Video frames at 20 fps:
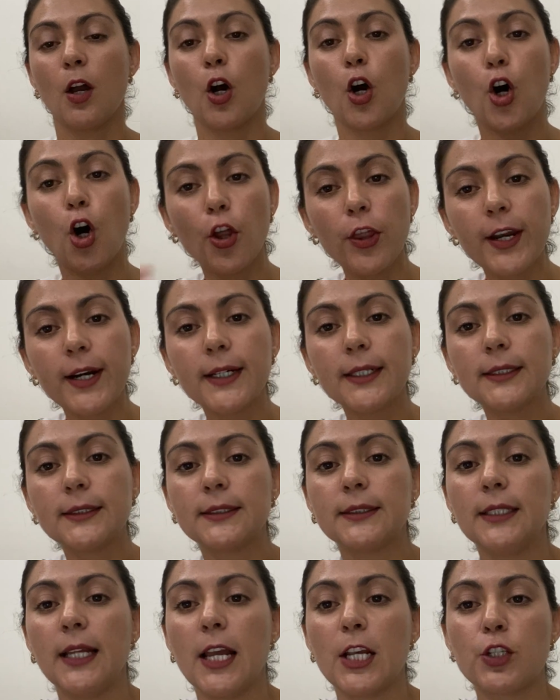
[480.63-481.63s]

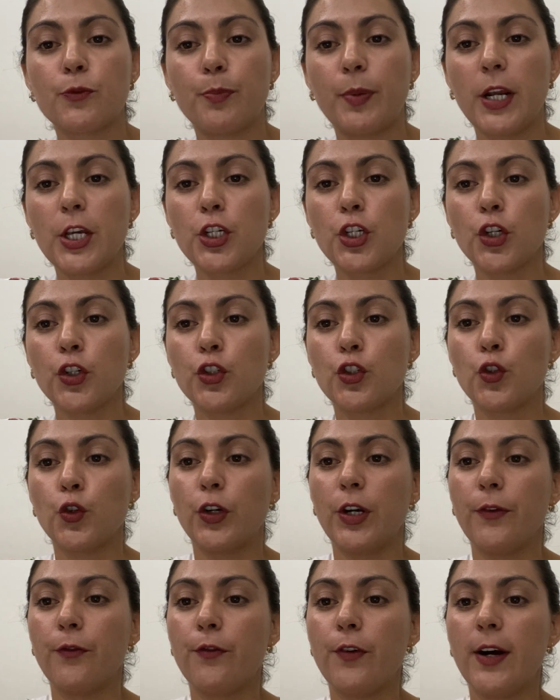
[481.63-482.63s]
Other expressions to
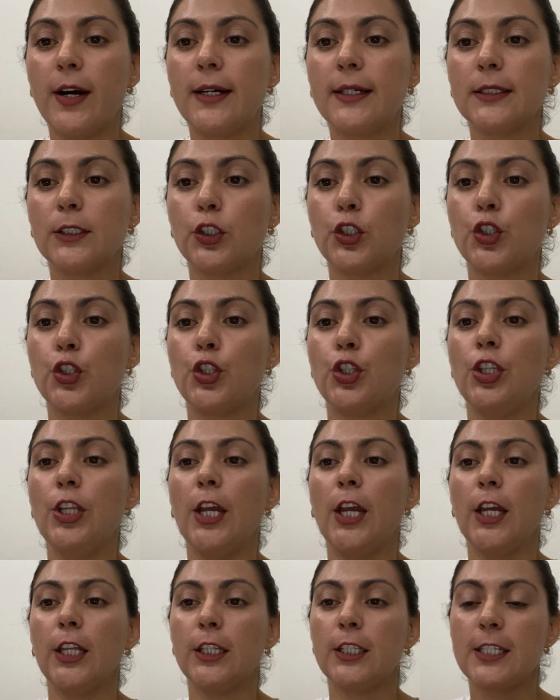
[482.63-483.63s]
refer
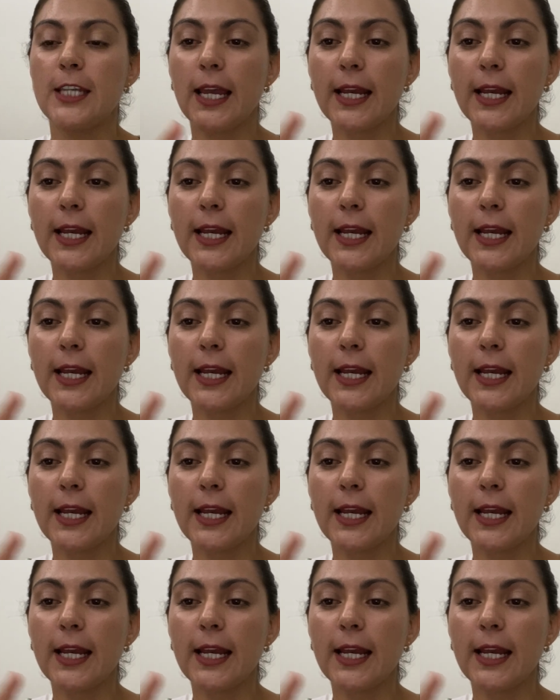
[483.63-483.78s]
the